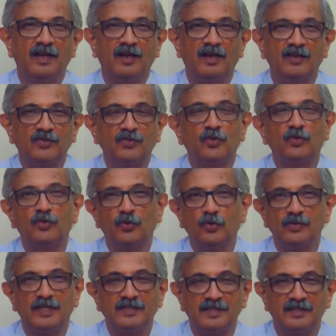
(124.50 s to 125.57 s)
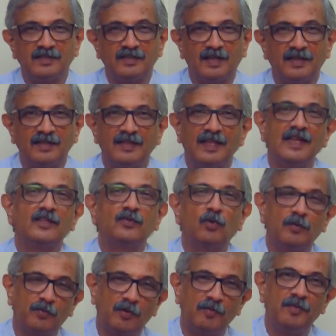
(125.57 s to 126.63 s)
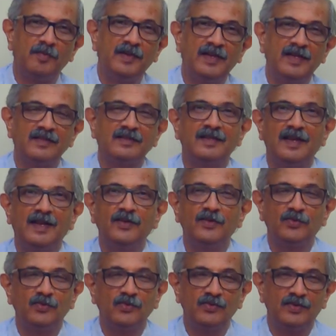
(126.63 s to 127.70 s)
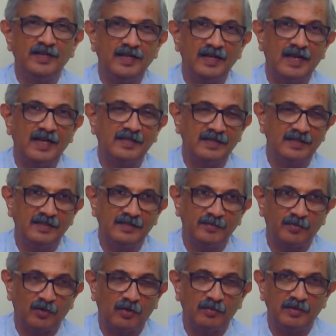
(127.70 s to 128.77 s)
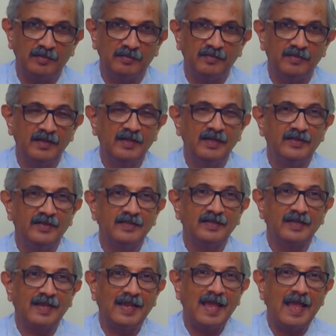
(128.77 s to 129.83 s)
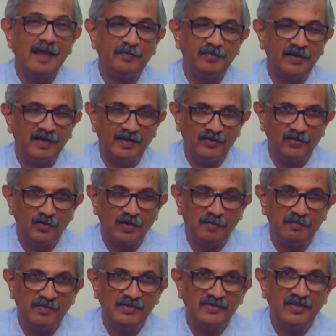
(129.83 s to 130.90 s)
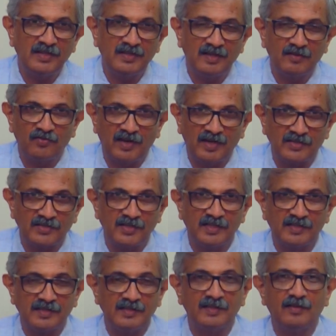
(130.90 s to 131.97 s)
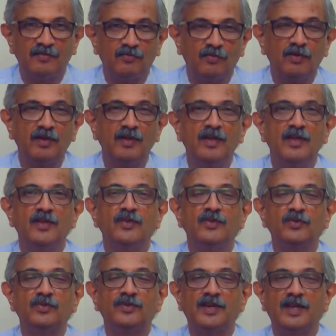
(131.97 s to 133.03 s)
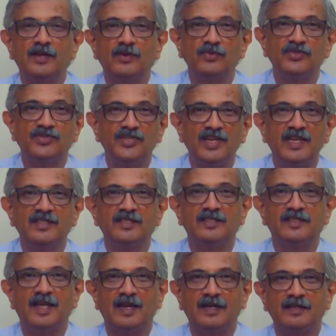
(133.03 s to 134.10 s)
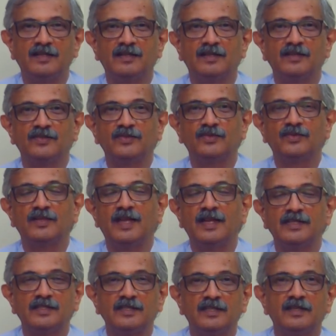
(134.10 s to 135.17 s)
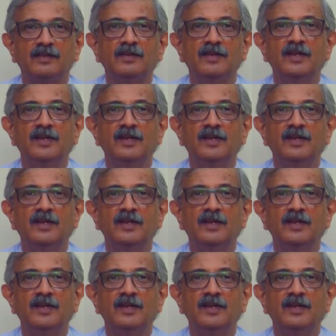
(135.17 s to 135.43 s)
so close, etc. And that's what probably has led you to realize that there's a problem, there's a gap, you are missing that freshness, and therefore you tend to change that. So that's a